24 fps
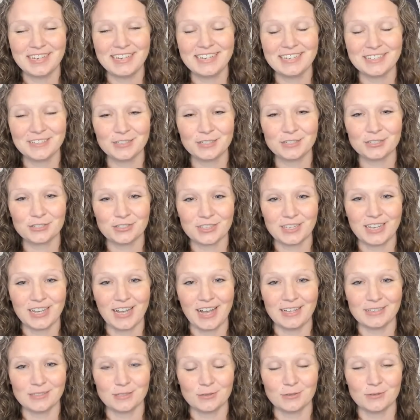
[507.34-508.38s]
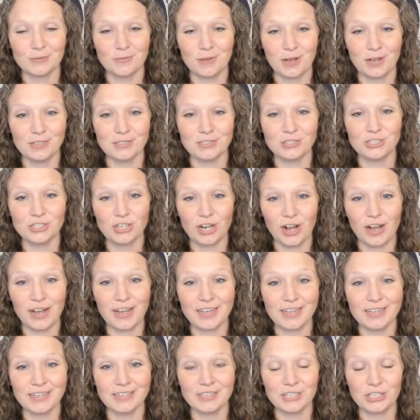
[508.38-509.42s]
he literally has a, a
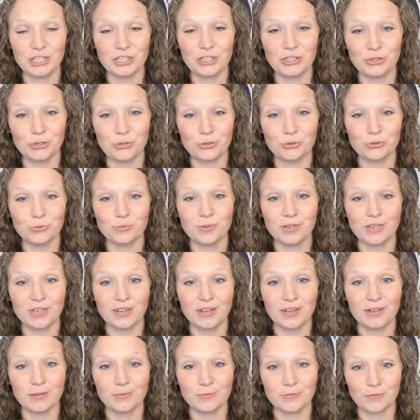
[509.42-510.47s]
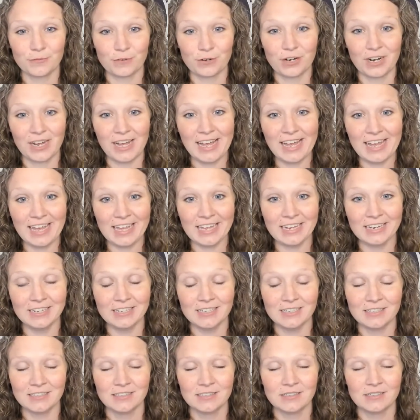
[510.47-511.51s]
giant cube um, for a head,
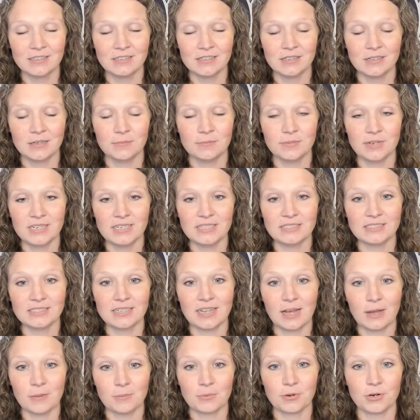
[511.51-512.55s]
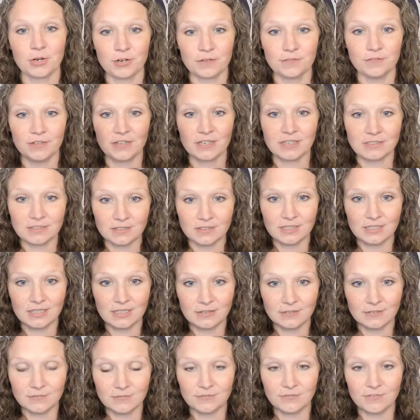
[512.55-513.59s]
but it's not perfectly
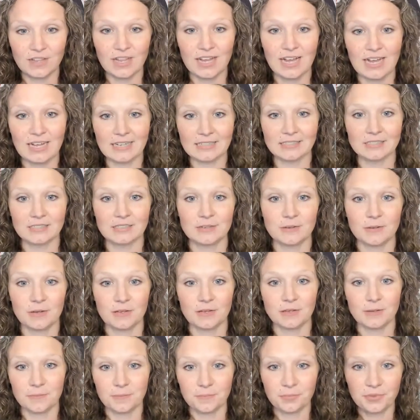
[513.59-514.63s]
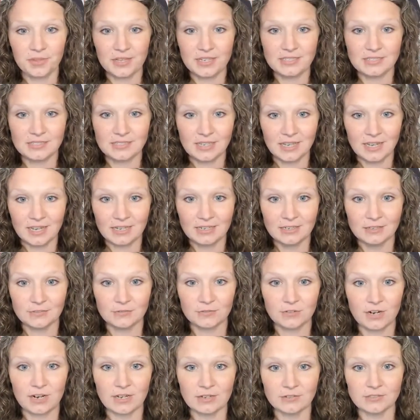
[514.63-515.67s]
flat. Um, it's kind of
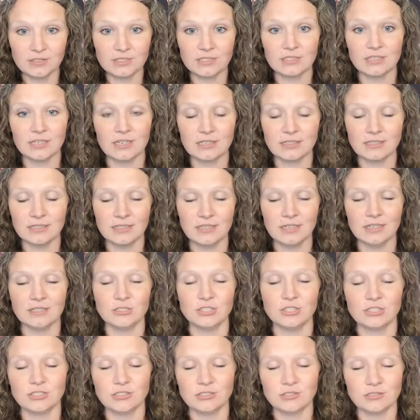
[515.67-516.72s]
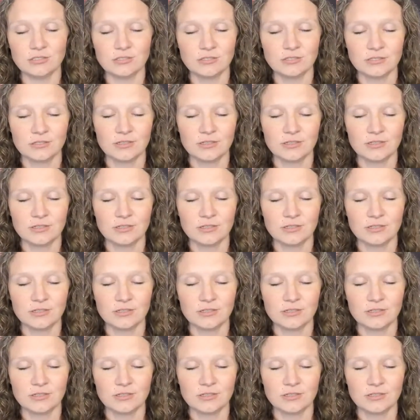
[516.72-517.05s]
rounded at the edges.